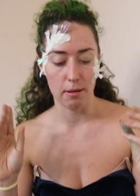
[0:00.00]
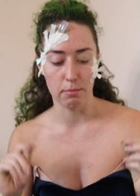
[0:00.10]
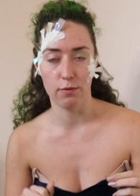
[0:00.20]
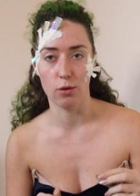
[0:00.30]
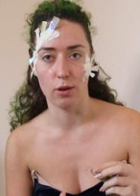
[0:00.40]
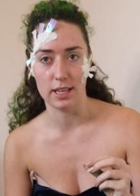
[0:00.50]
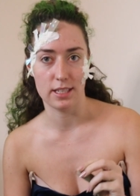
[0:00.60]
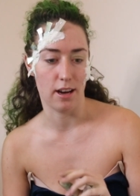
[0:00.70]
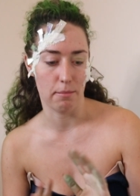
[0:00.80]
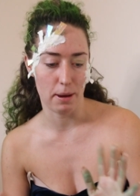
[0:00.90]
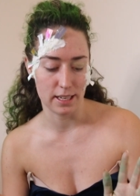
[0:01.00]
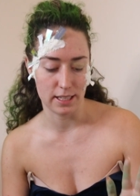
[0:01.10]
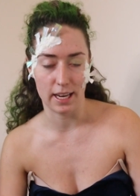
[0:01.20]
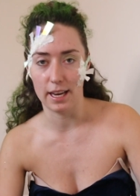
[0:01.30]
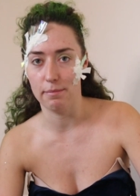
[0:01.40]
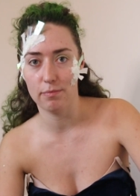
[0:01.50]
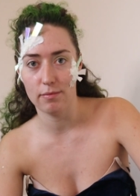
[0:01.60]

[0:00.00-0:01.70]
before I start painting it,